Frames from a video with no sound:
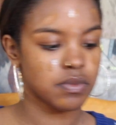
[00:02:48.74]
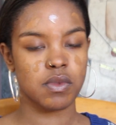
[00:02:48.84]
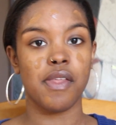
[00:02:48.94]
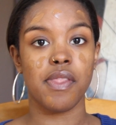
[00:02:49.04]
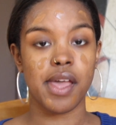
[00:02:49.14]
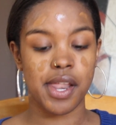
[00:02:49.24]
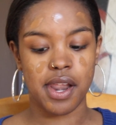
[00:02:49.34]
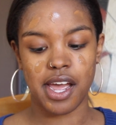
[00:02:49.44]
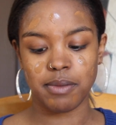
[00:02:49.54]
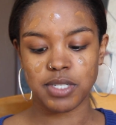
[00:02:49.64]
And then
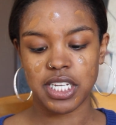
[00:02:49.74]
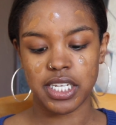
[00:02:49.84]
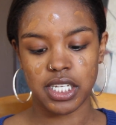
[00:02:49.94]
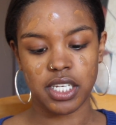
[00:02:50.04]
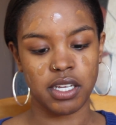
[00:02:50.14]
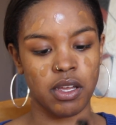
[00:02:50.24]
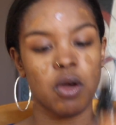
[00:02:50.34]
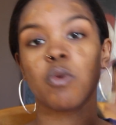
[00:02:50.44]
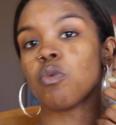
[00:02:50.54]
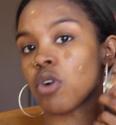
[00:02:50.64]
I'm taking
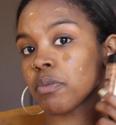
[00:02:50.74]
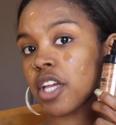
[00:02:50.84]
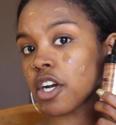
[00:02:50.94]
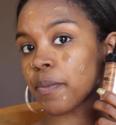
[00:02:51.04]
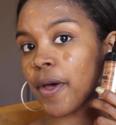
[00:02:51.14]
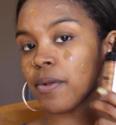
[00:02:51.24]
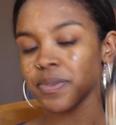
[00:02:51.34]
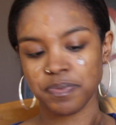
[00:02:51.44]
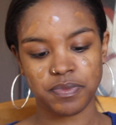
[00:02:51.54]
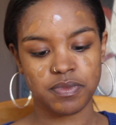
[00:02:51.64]
warm caramel,
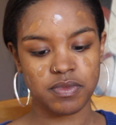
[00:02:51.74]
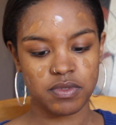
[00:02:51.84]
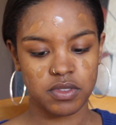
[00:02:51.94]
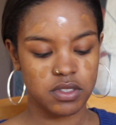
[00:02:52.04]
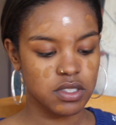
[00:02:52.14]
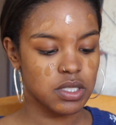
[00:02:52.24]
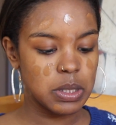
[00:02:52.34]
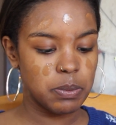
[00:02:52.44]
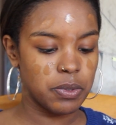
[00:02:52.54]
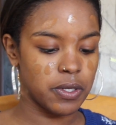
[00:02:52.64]

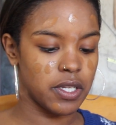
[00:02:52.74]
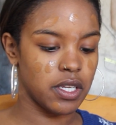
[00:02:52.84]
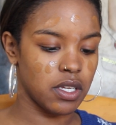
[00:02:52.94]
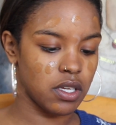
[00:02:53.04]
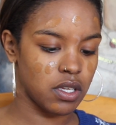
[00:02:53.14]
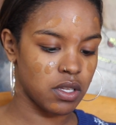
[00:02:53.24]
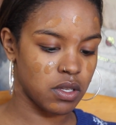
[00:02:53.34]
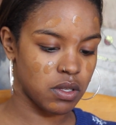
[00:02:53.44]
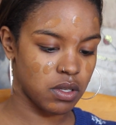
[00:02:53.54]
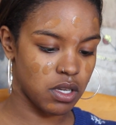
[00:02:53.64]
putting a
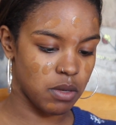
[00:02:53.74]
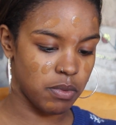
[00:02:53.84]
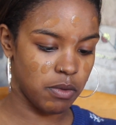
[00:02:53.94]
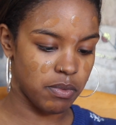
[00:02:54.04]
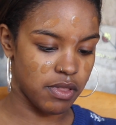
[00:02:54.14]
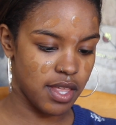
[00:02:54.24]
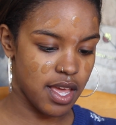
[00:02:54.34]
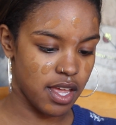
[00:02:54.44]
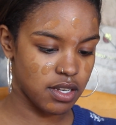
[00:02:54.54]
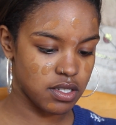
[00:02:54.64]
pump of
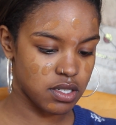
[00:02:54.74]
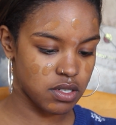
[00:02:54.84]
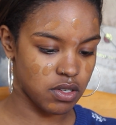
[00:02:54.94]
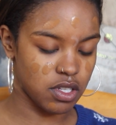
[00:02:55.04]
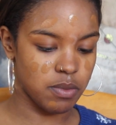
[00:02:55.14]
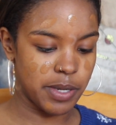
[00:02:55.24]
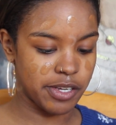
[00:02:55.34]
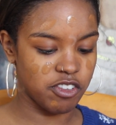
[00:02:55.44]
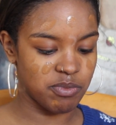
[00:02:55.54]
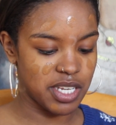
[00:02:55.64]
that on the
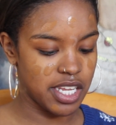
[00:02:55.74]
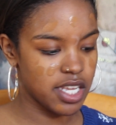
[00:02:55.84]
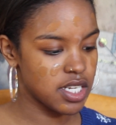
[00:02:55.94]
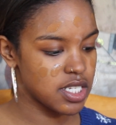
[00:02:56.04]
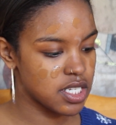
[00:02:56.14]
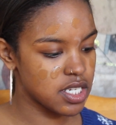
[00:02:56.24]
back of my hand.